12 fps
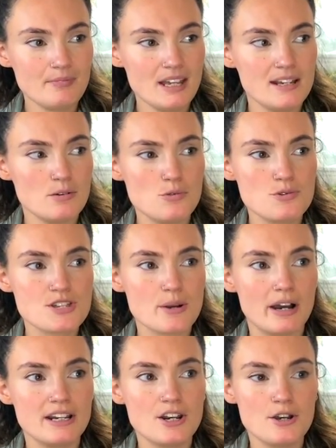And also,
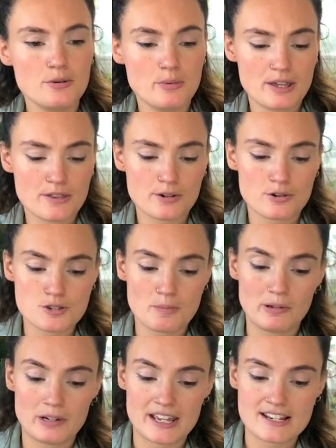I know with cross
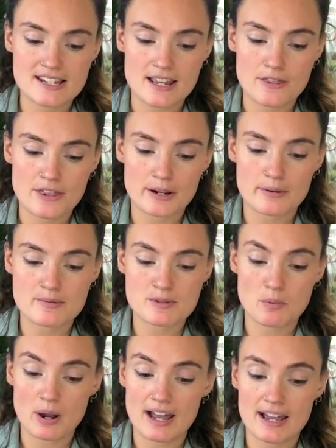pollinated anthuriums,
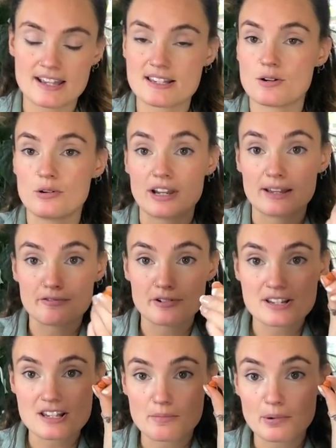where it's not like, for
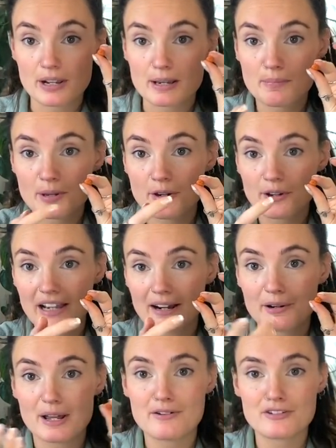example, like pure
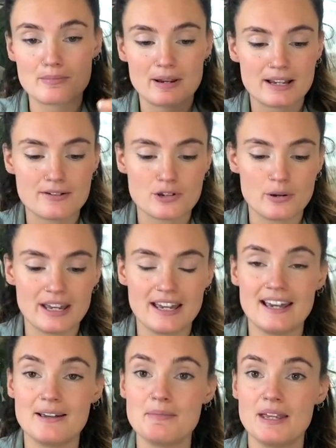clarinervium, like I've got
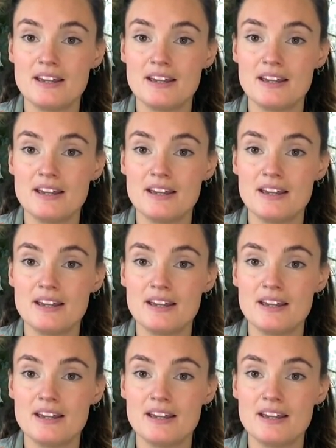here,